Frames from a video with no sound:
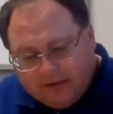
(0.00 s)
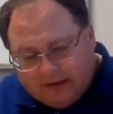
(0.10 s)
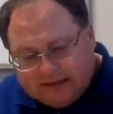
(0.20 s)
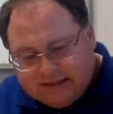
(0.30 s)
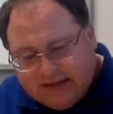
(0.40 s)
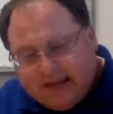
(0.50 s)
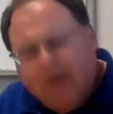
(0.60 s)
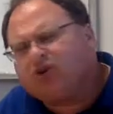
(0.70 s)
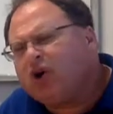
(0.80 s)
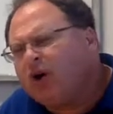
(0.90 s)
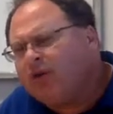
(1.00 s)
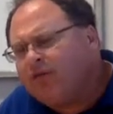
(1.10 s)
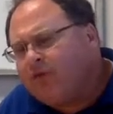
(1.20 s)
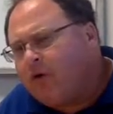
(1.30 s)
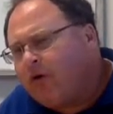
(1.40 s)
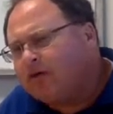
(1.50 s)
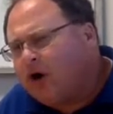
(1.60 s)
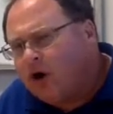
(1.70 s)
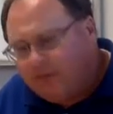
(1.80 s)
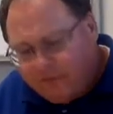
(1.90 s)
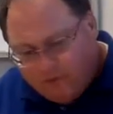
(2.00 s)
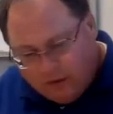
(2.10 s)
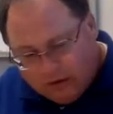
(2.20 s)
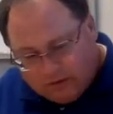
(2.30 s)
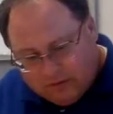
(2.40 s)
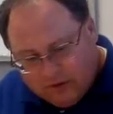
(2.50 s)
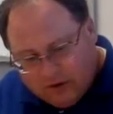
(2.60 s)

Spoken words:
They said it was her fault, her fault.